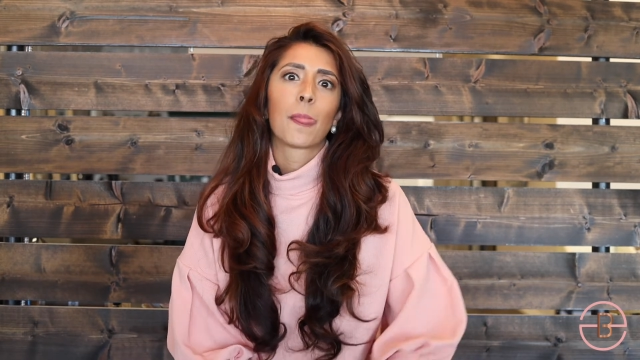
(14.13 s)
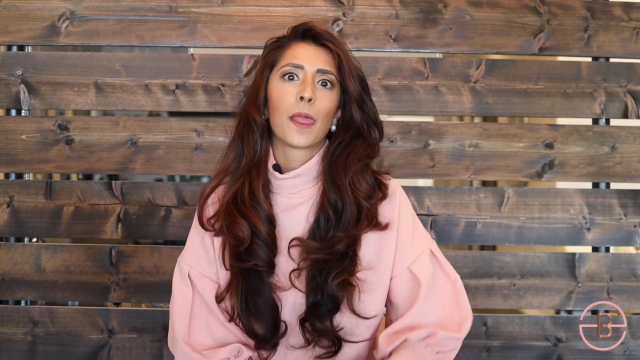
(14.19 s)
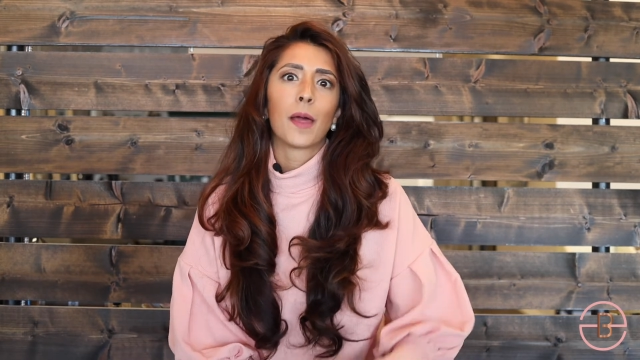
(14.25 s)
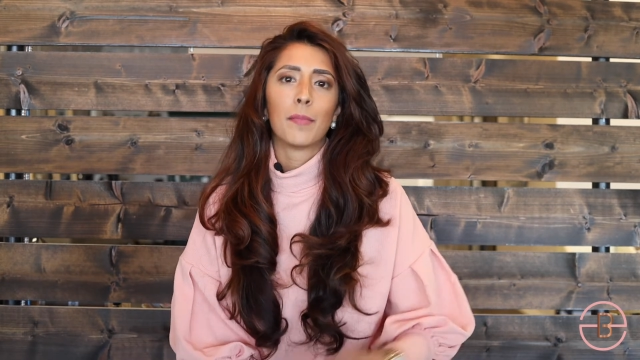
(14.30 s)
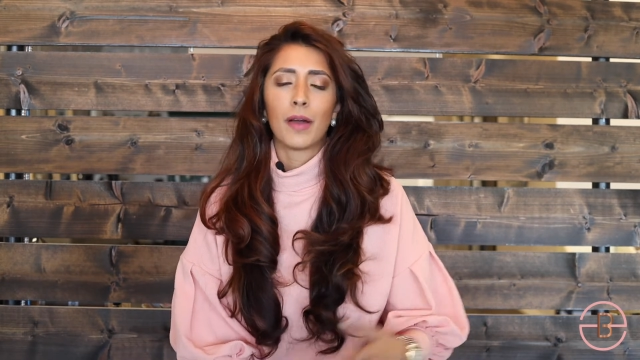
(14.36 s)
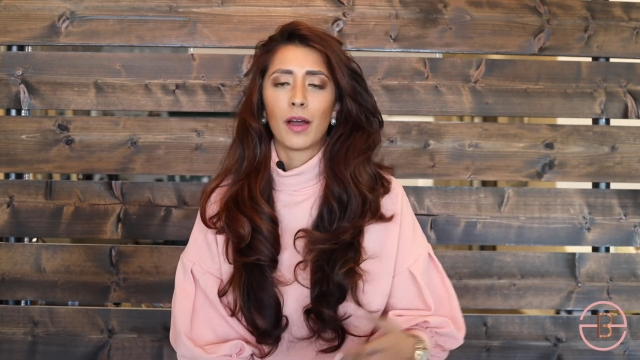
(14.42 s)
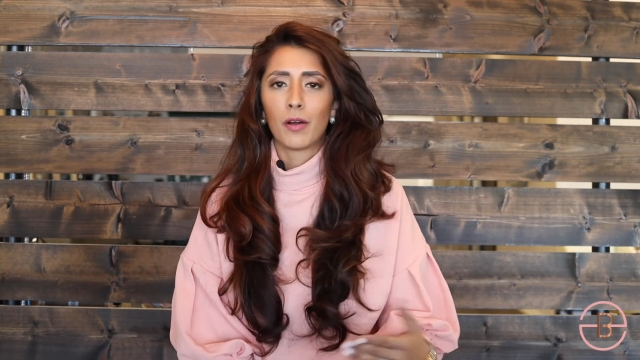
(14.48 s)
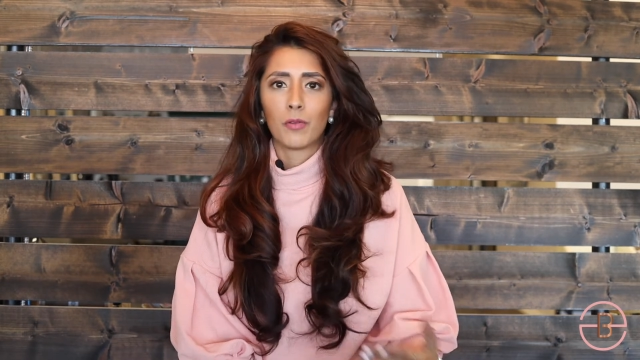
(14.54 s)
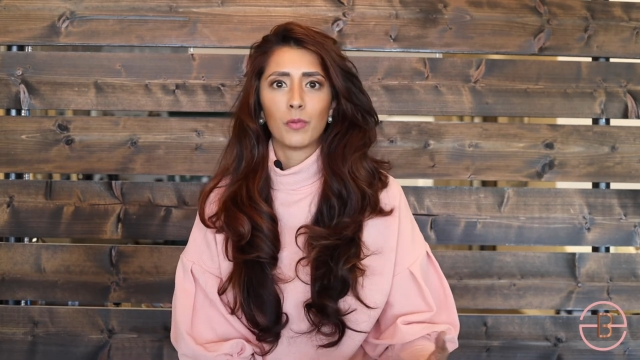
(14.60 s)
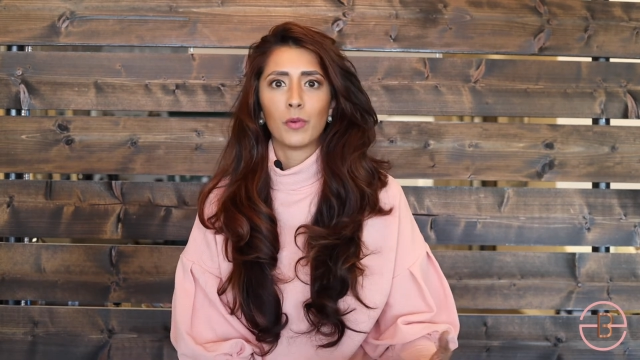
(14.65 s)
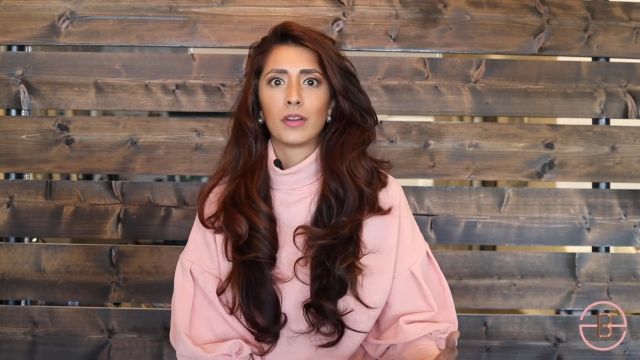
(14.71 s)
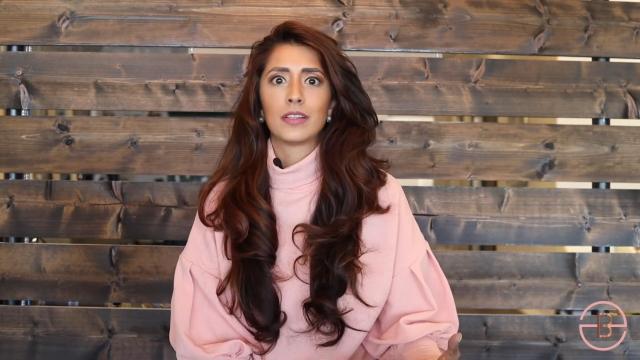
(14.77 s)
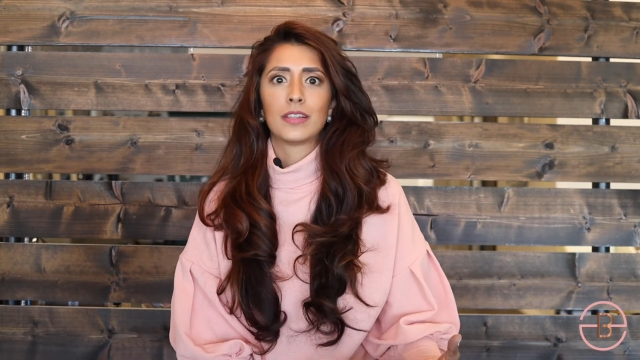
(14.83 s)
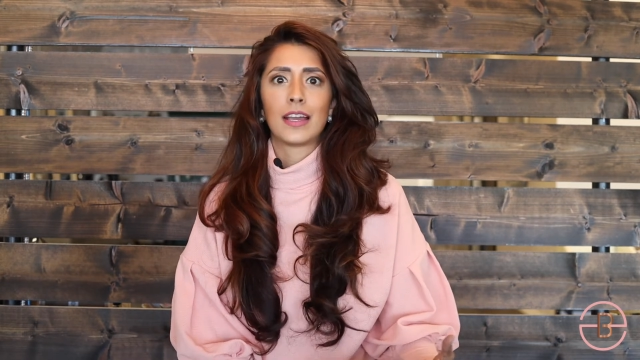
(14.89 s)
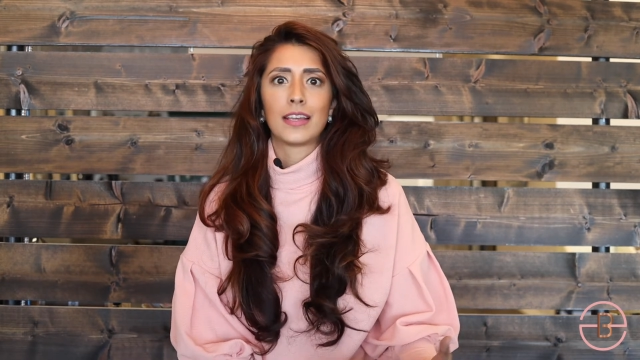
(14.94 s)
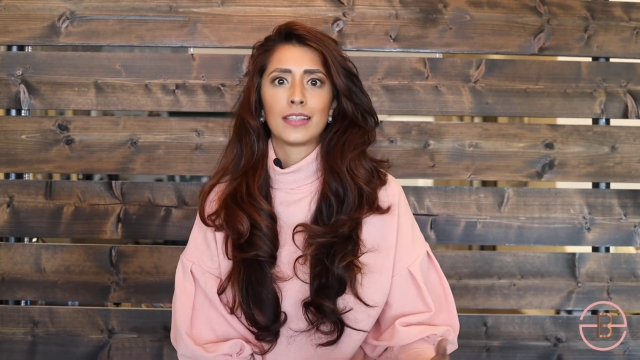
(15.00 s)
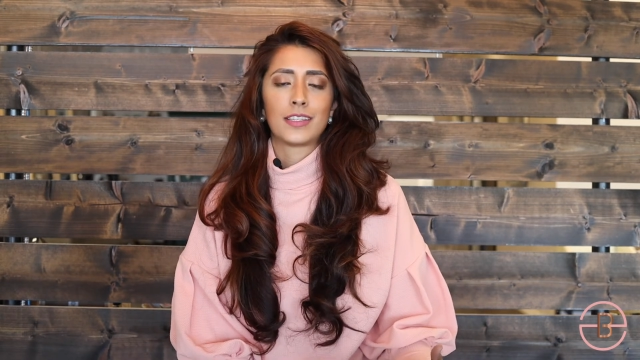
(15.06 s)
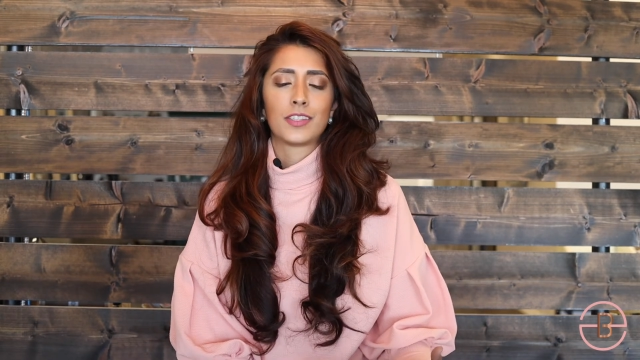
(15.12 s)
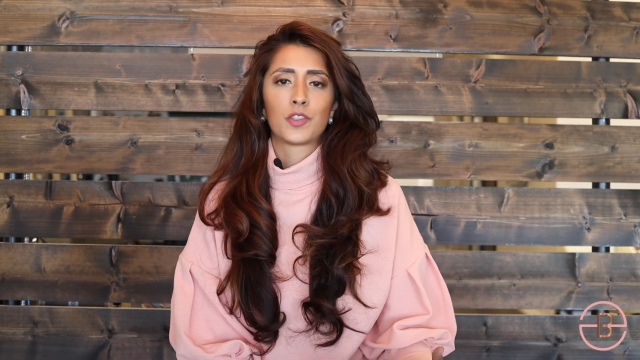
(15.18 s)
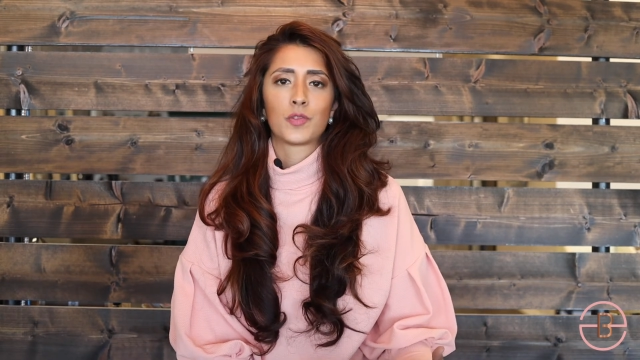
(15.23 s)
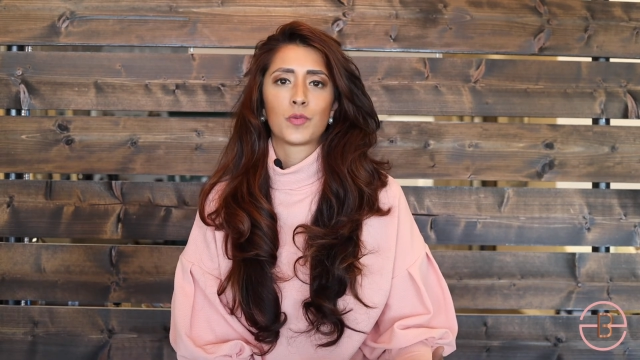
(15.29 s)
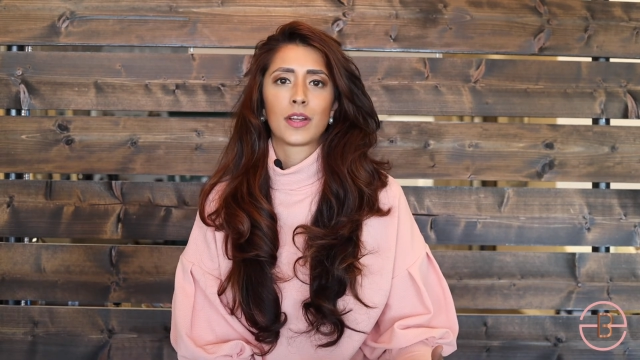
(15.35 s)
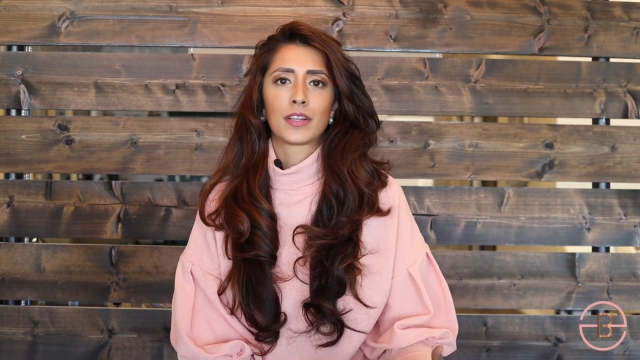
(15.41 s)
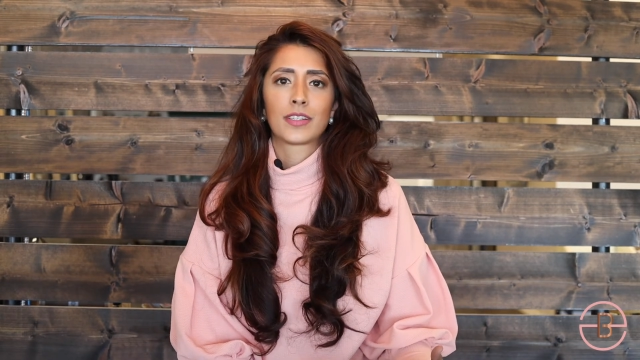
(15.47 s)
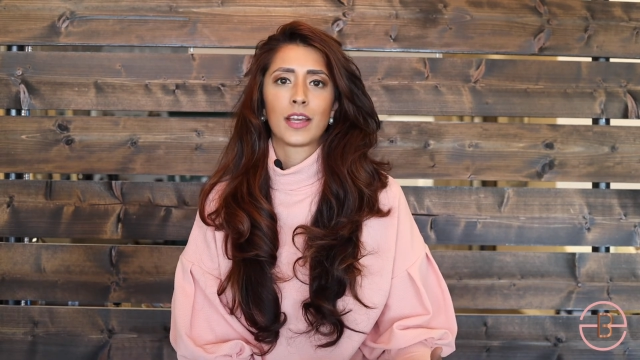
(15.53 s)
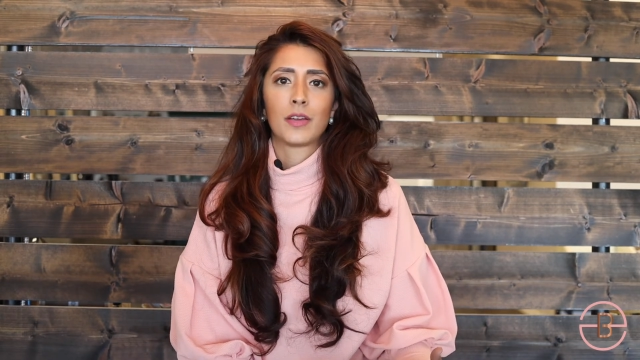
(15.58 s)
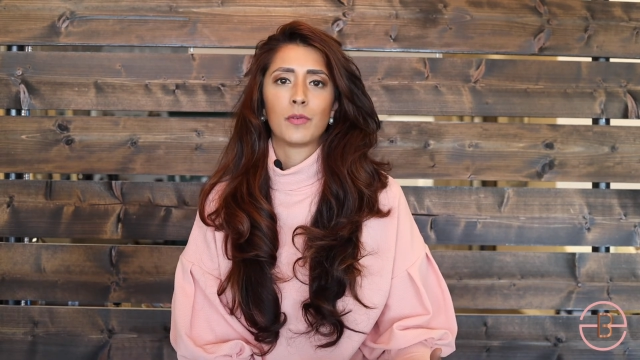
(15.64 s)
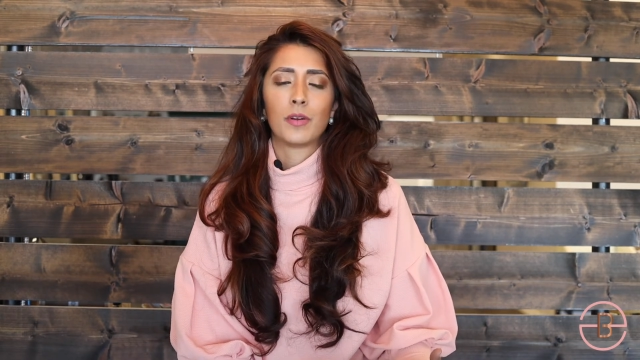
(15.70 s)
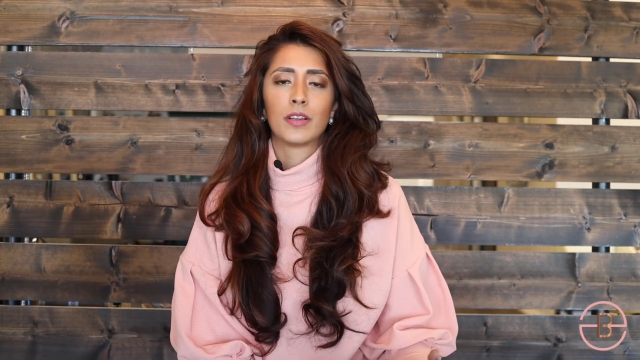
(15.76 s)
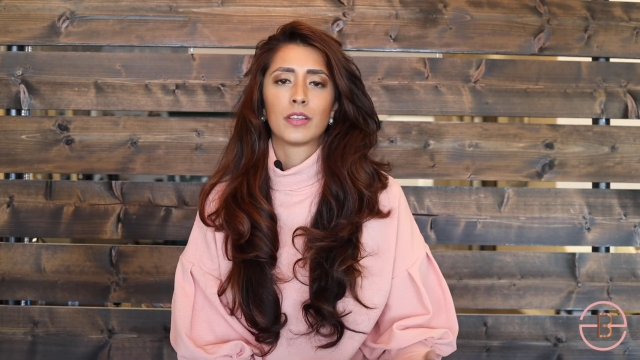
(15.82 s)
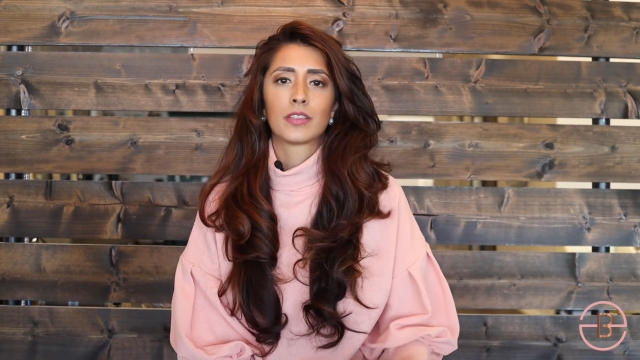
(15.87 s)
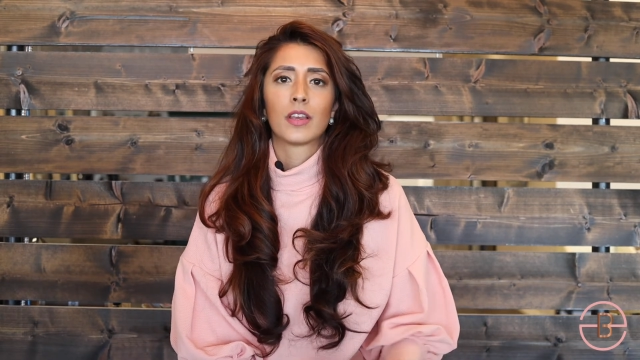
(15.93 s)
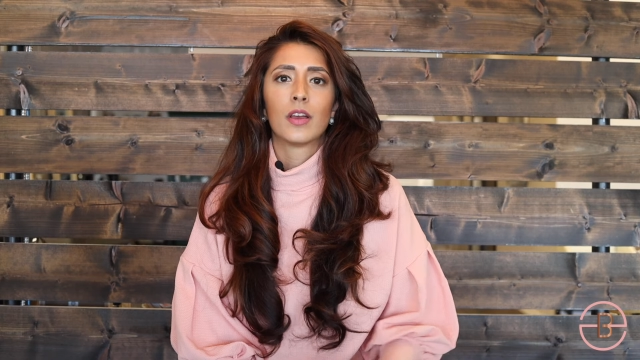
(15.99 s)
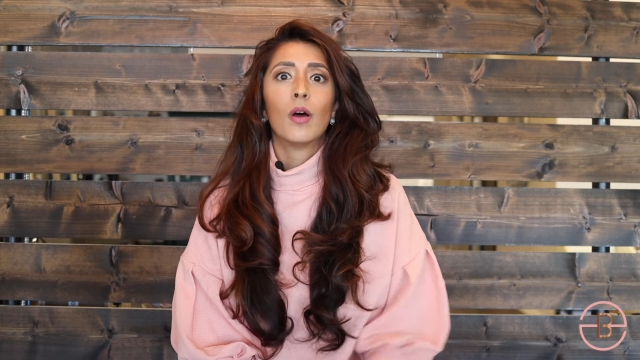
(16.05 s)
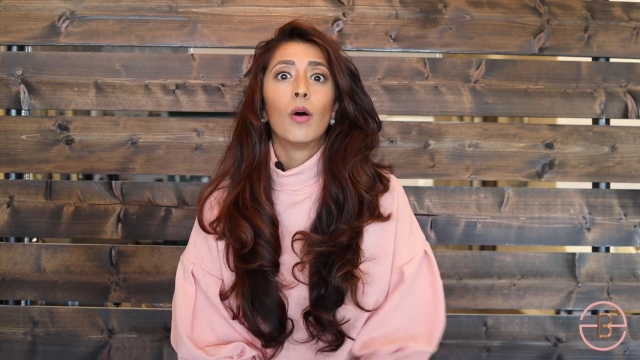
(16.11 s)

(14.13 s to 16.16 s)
about what diastasis recti was,